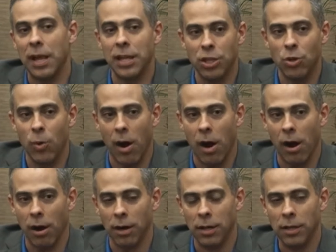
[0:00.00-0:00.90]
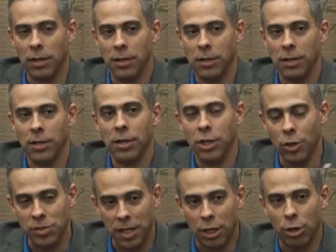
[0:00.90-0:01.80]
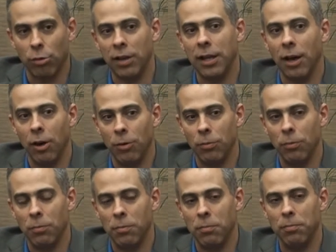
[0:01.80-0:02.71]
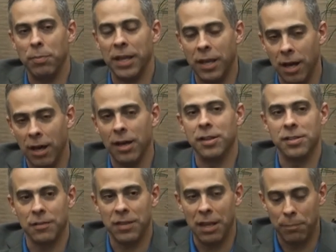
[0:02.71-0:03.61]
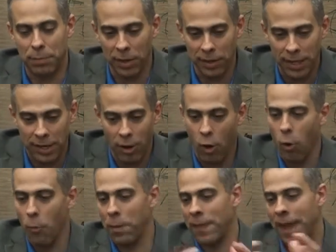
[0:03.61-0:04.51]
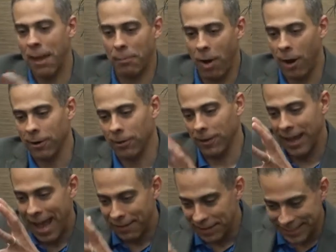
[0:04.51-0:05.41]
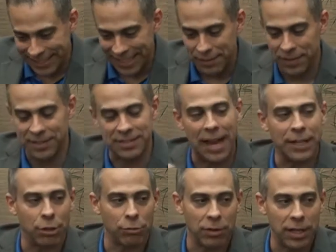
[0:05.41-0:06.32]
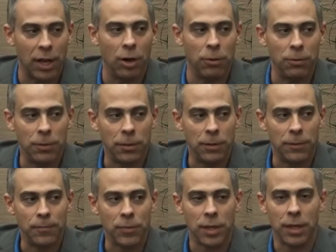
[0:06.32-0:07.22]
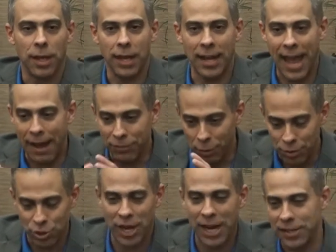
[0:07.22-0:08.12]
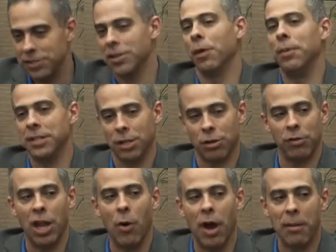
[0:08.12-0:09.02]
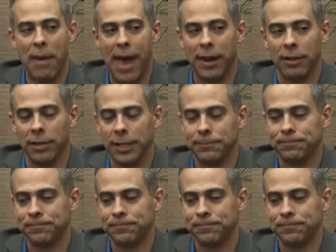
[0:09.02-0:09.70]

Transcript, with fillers: that you are using Creo, because of the ability to open that model and have it live inside Creo and have those changes come into Creo automatically.